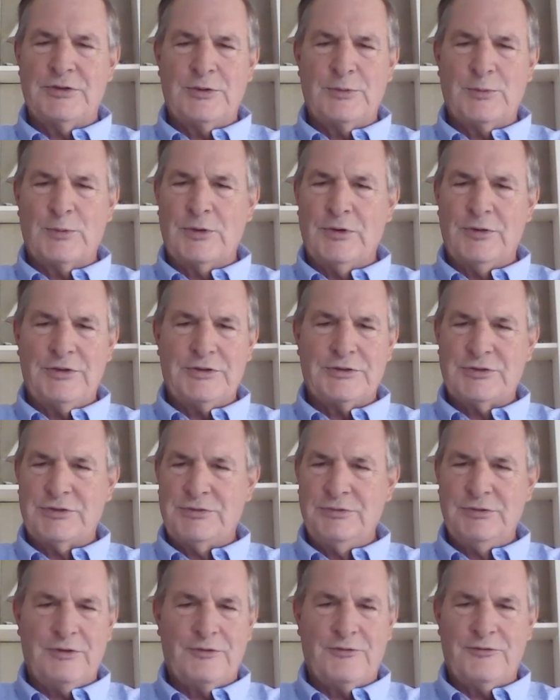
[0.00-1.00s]
in the world that's,
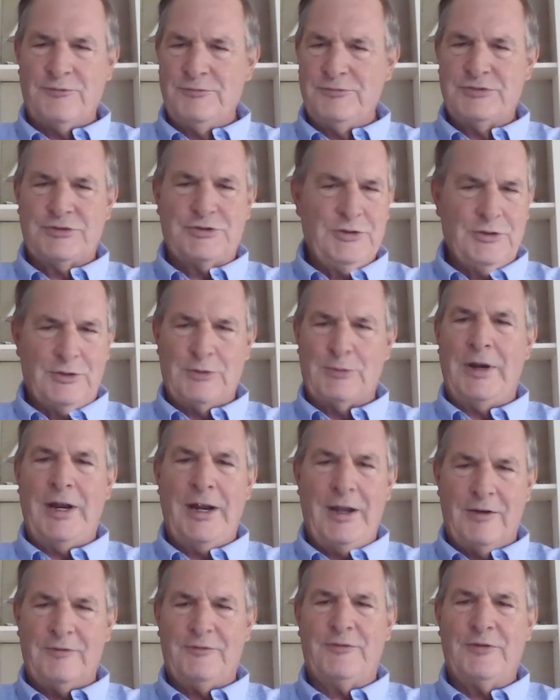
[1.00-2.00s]
still
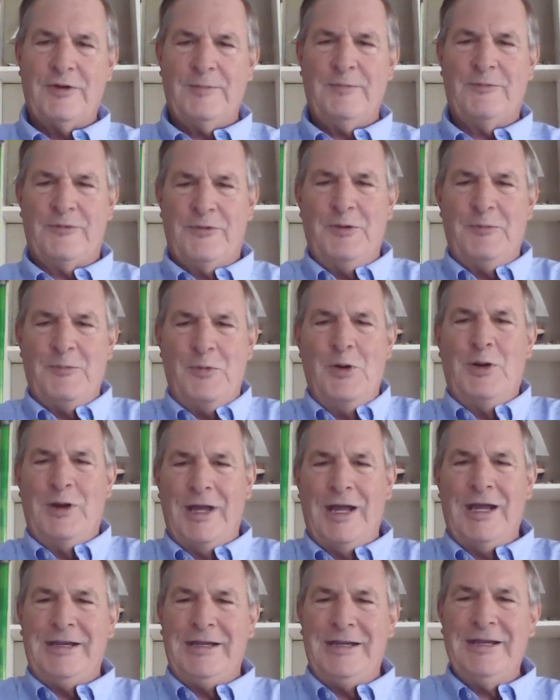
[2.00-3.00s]
around from
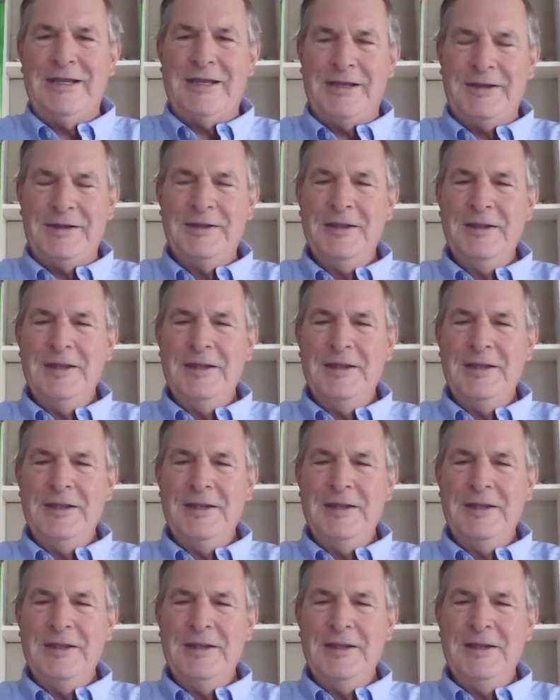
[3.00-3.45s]
what I did.